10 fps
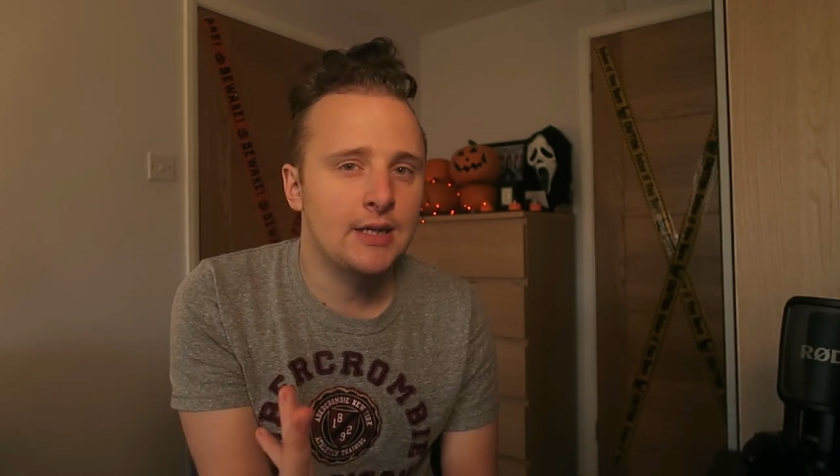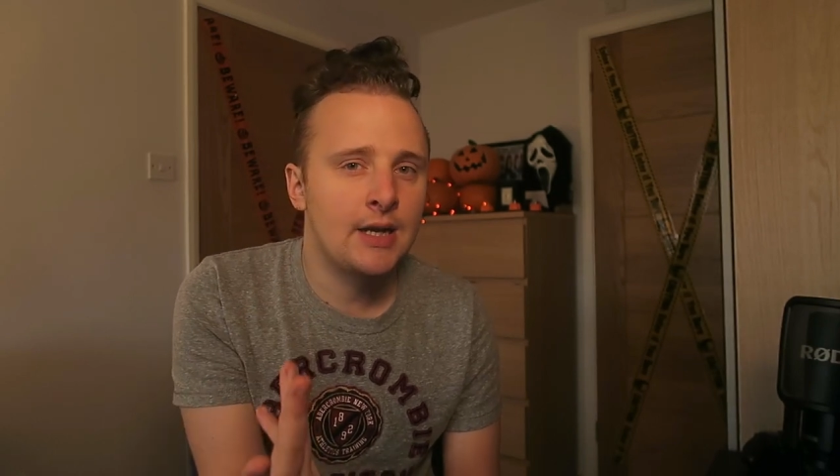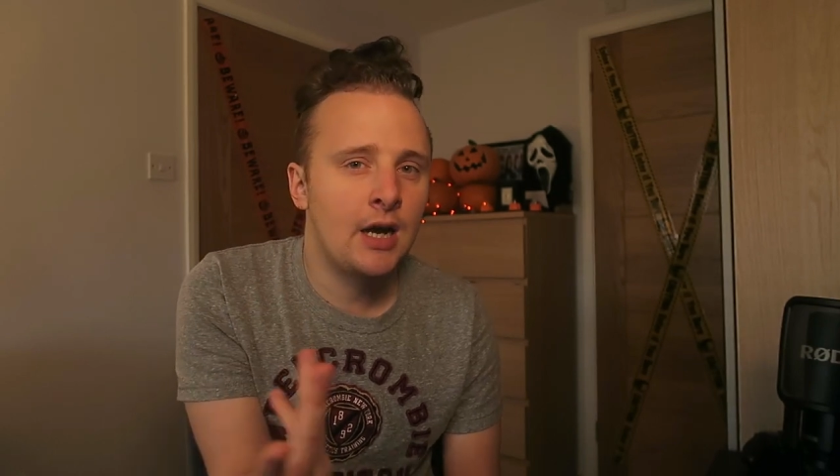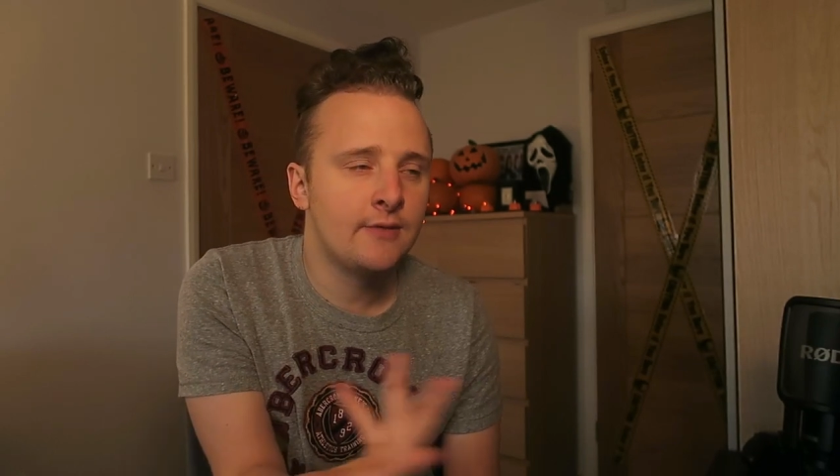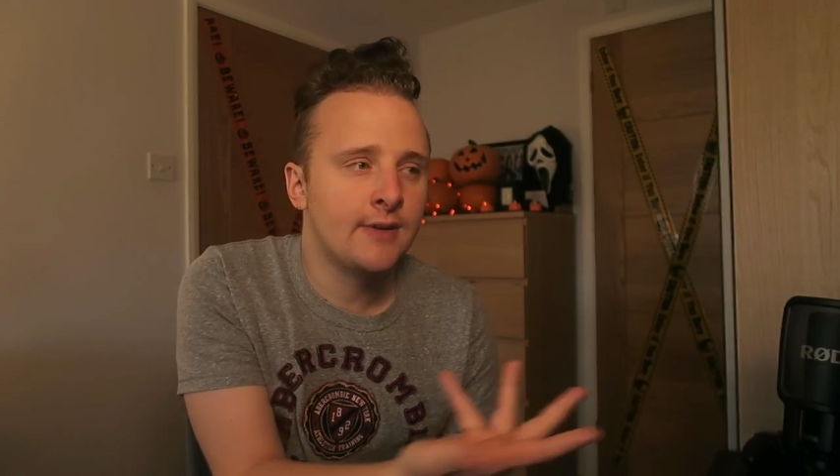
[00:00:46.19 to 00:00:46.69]

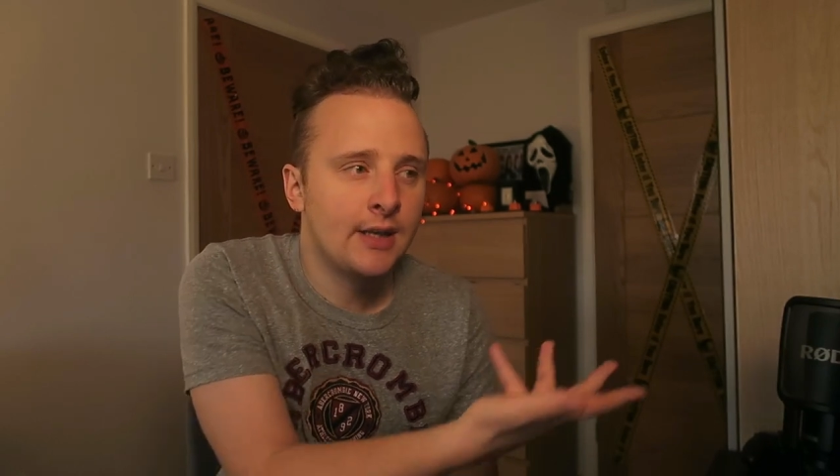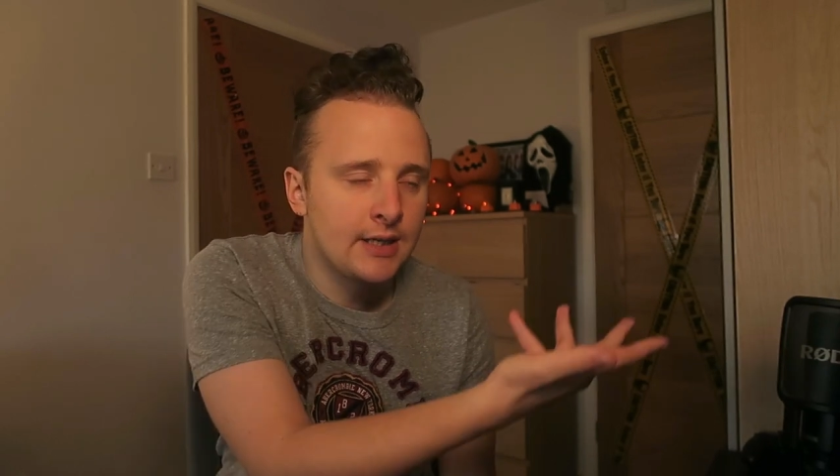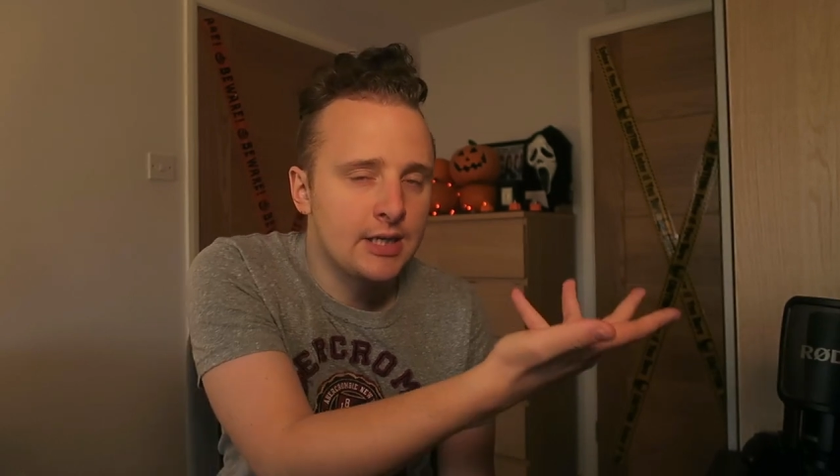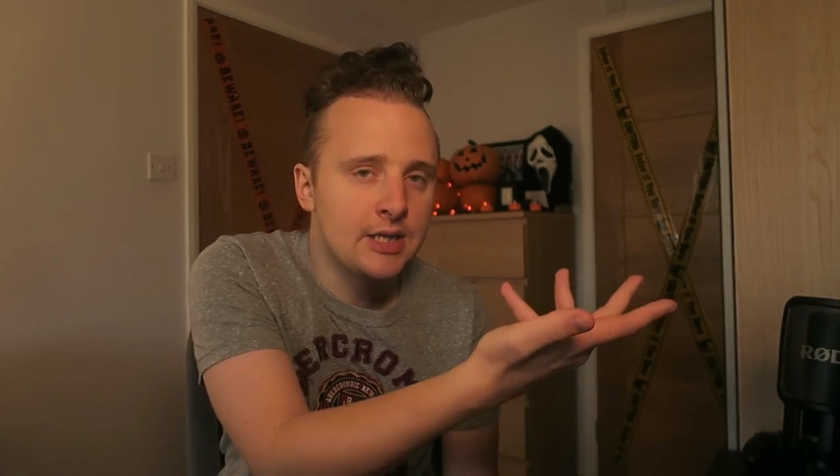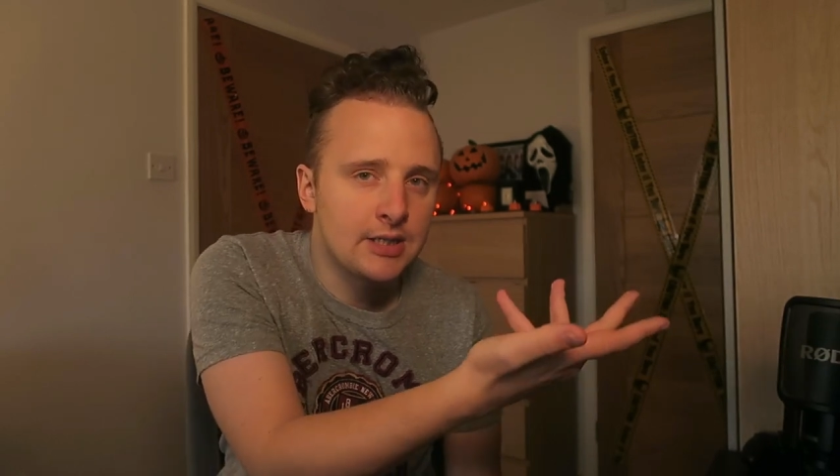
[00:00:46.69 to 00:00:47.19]
it kind of
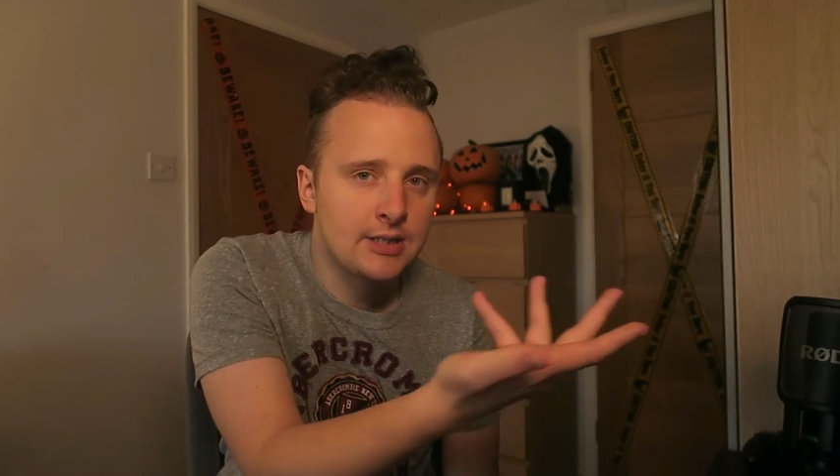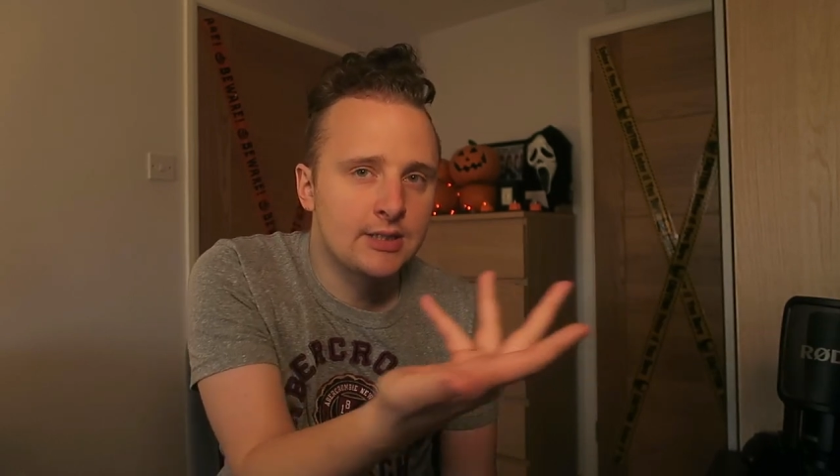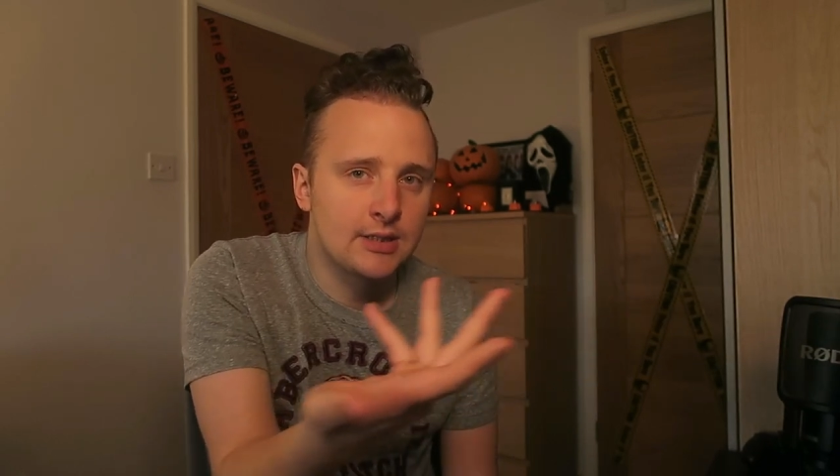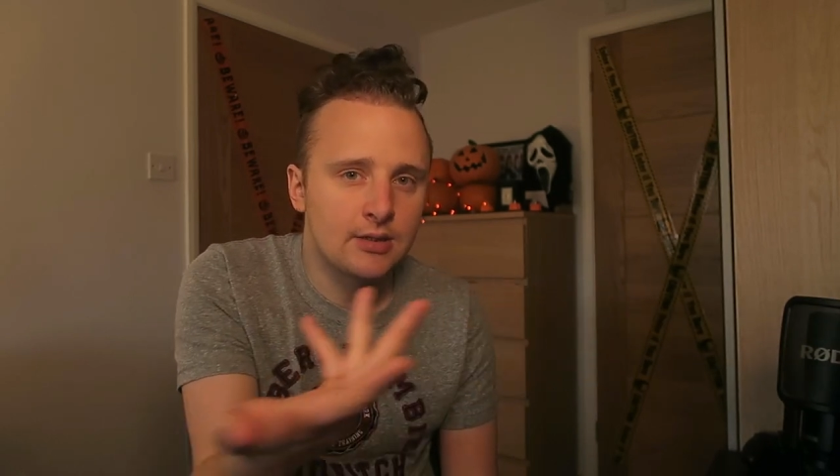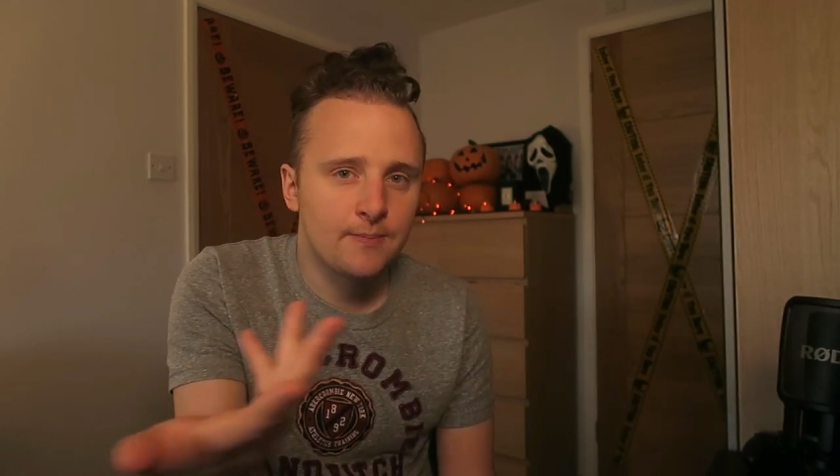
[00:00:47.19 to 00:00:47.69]

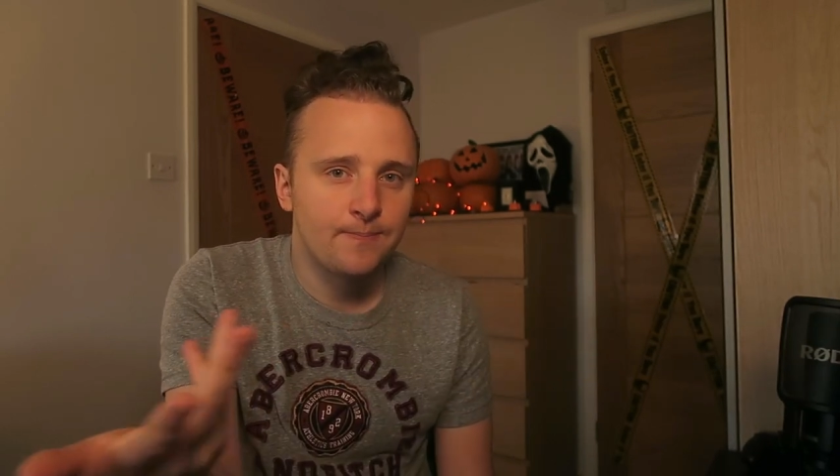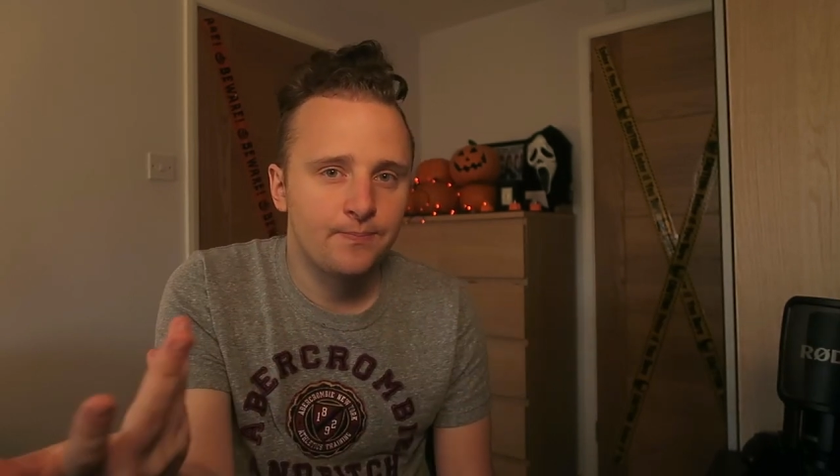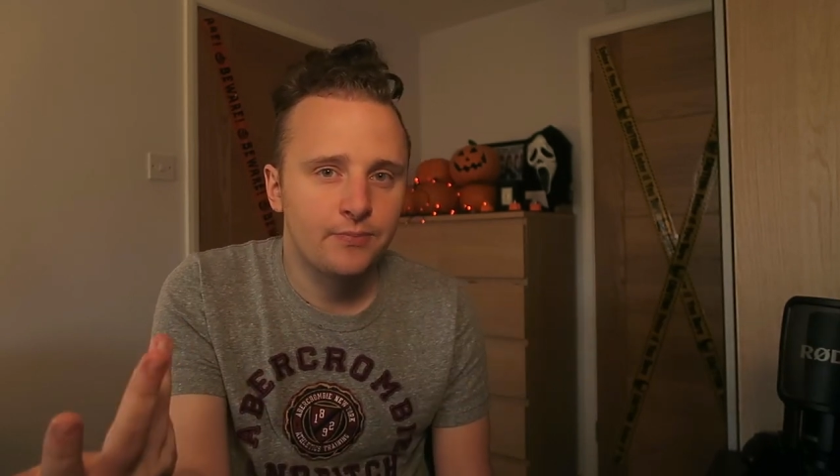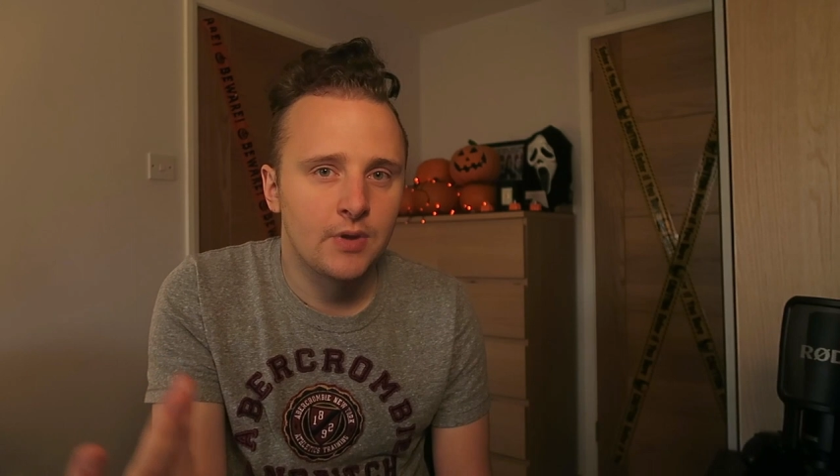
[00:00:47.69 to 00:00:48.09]
leads